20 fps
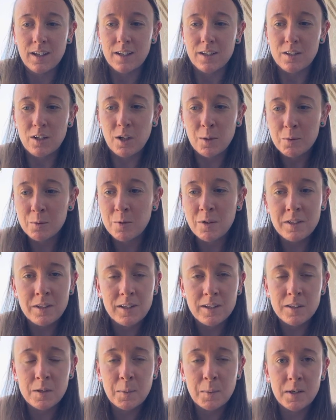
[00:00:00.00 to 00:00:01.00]
Number one,
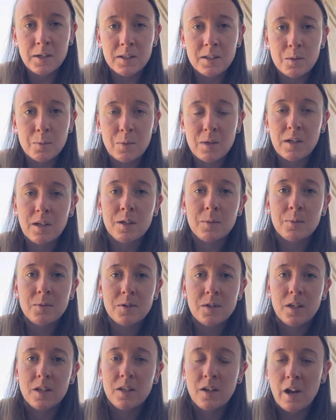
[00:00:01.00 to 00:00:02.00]
the experience
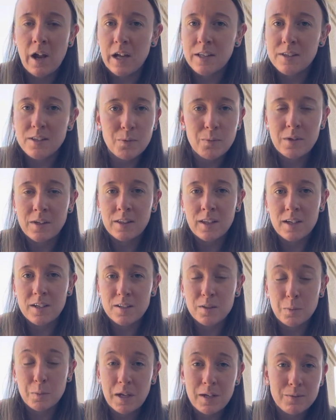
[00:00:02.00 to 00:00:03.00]
becomes not something that
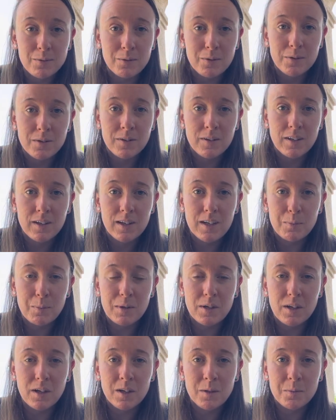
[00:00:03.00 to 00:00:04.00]
is painful. It
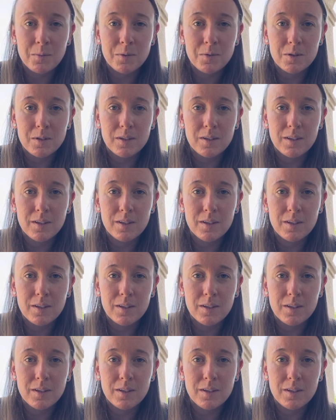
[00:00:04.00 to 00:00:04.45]
becomes